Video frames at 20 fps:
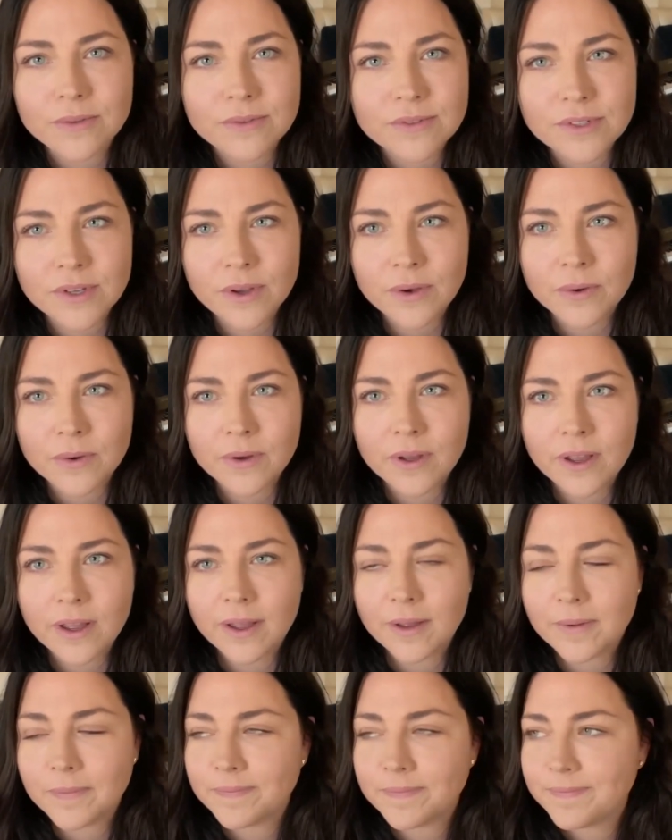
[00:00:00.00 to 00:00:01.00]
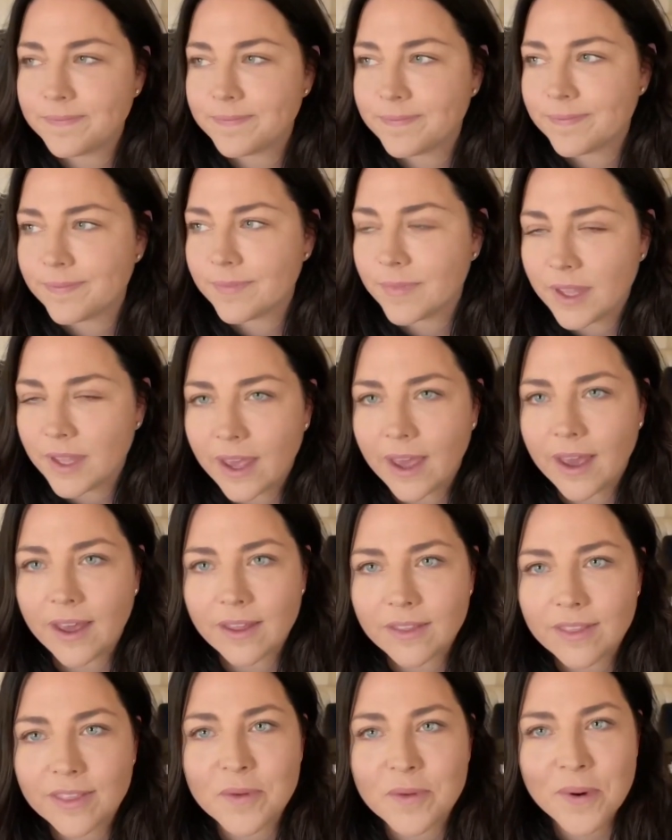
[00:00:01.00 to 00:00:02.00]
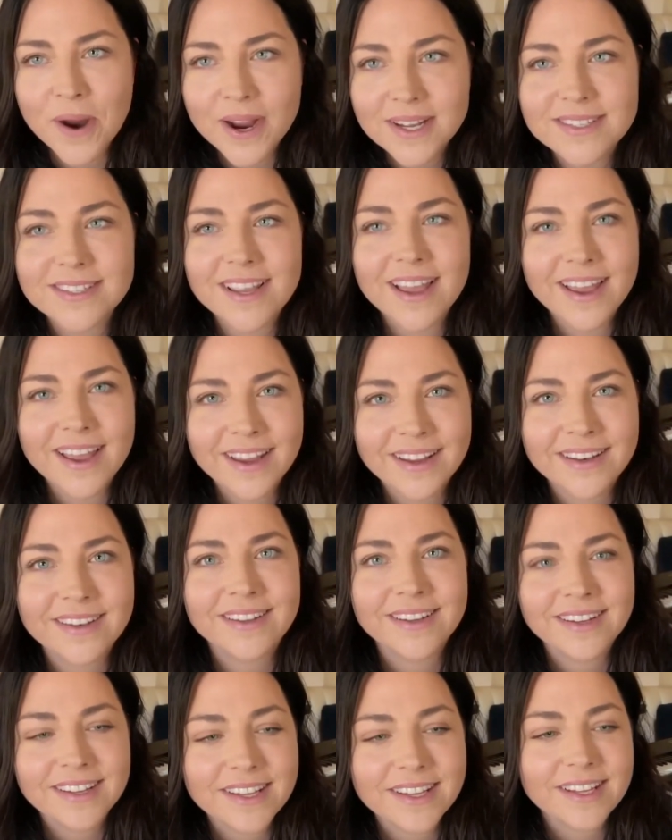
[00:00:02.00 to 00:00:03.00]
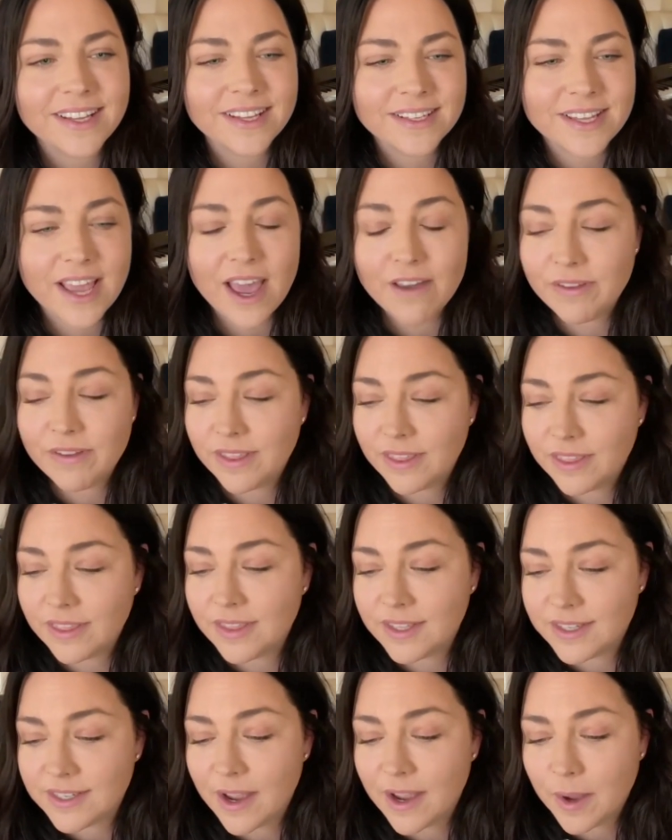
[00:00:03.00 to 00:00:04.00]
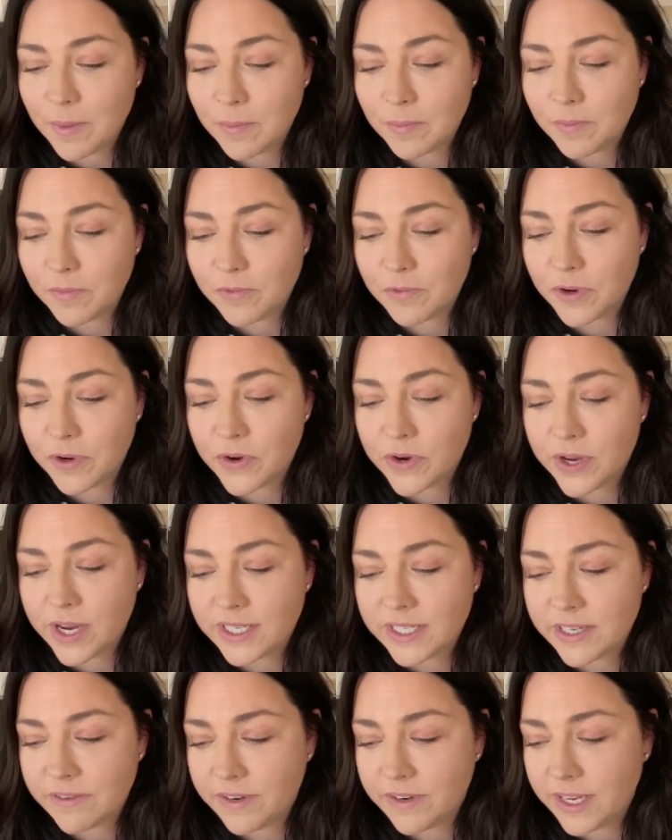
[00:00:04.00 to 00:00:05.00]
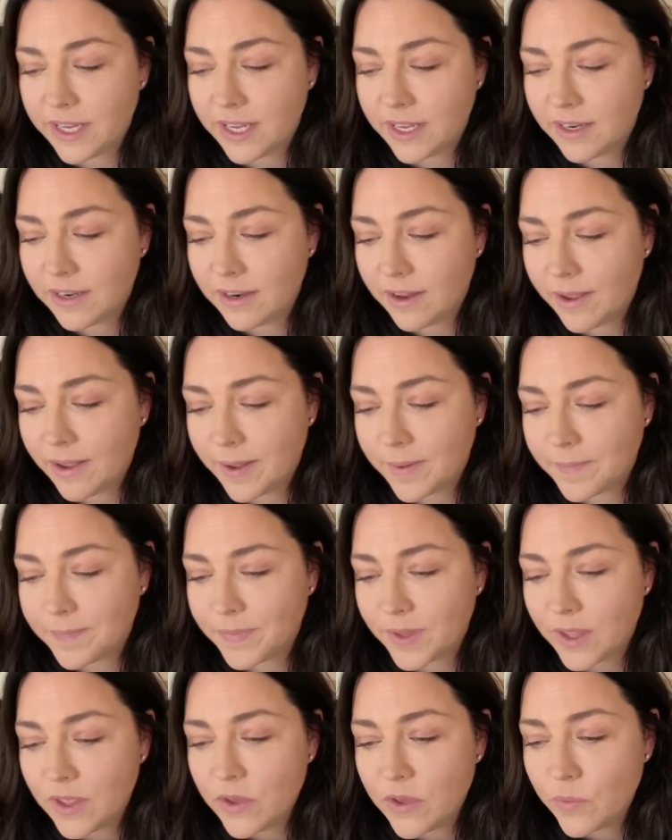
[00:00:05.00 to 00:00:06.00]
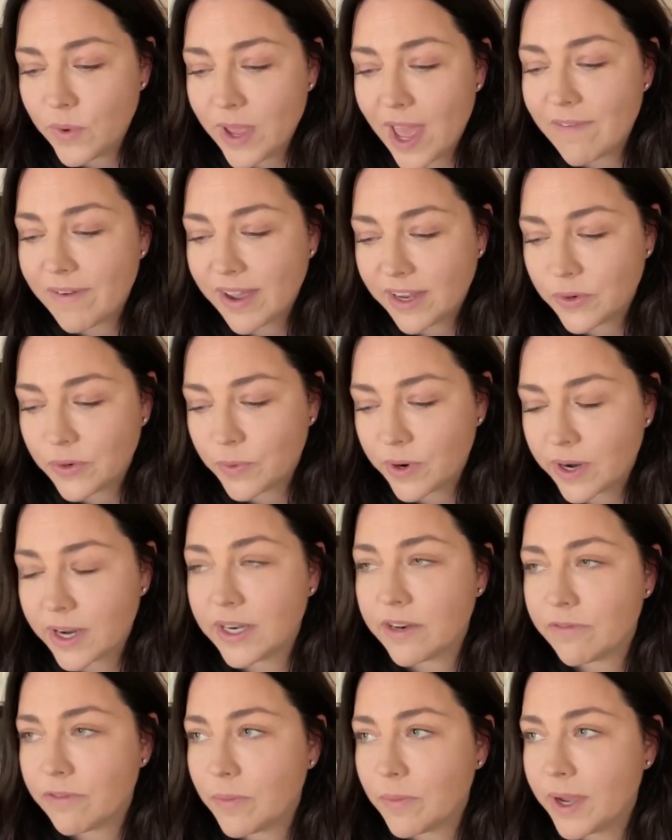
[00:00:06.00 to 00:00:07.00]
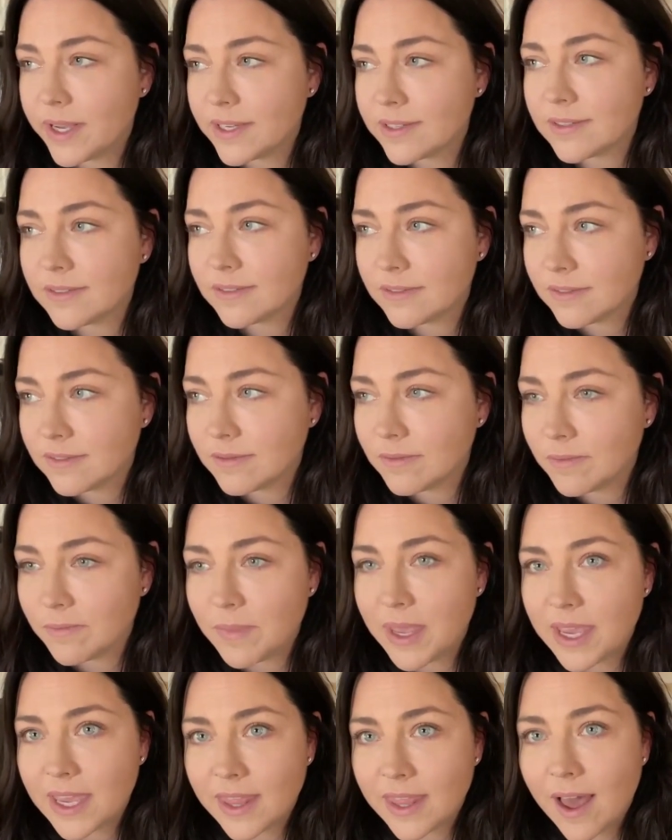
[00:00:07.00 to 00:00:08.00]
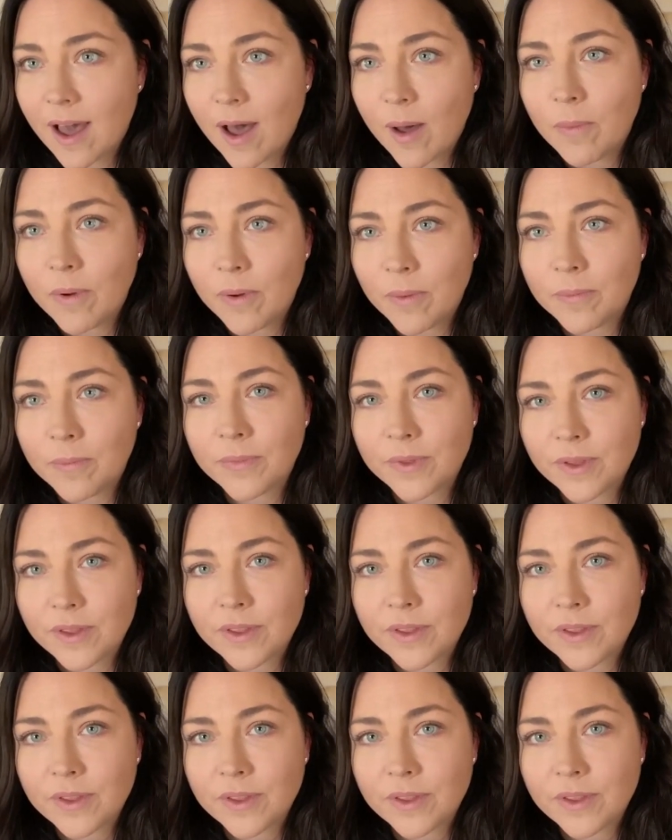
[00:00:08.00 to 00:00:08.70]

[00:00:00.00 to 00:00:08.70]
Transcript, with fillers: So yeah, the bright side is having the time for creativity. And we have had to work in different ways. Making the album,